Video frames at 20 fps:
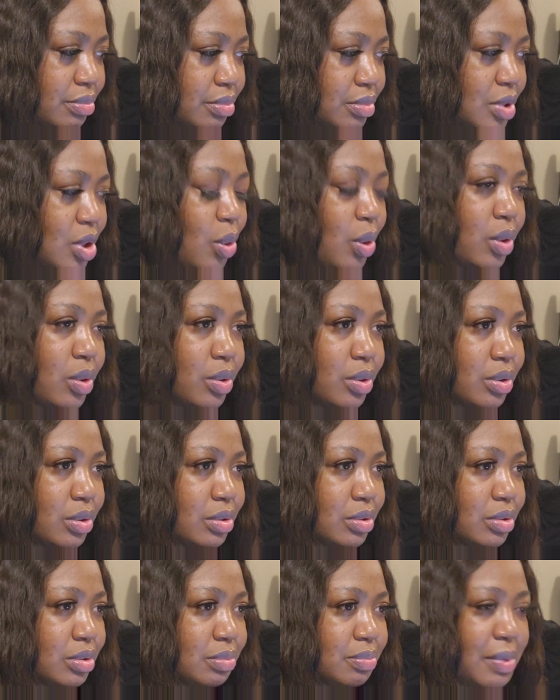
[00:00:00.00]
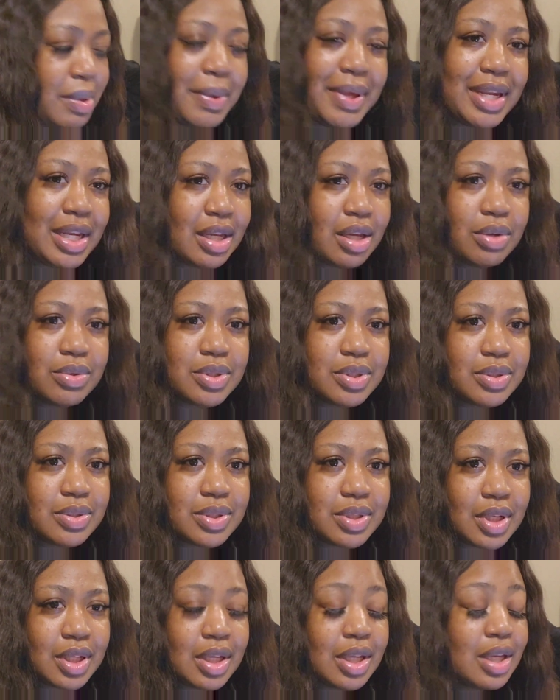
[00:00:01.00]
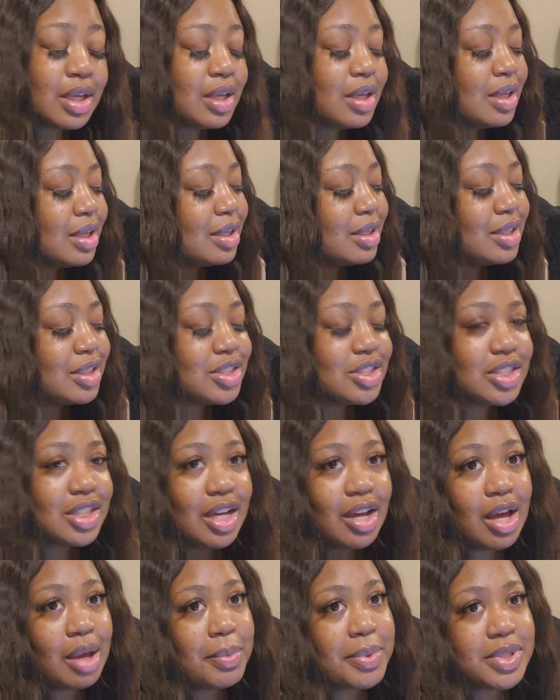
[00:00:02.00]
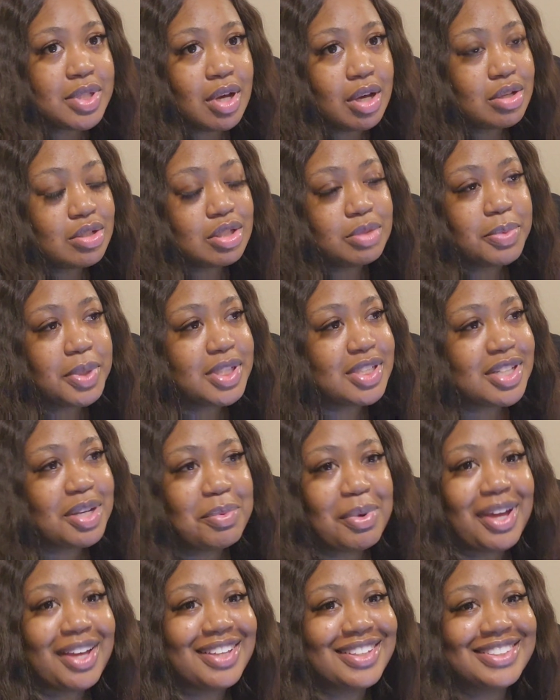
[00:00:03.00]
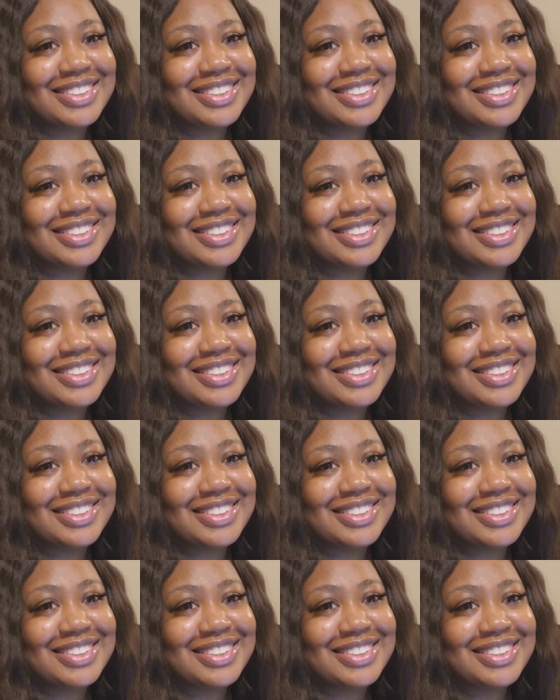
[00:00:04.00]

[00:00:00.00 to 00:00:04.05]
No, maybe I didn't go Tuesday. Child, I'll be talking too much. Goodbye.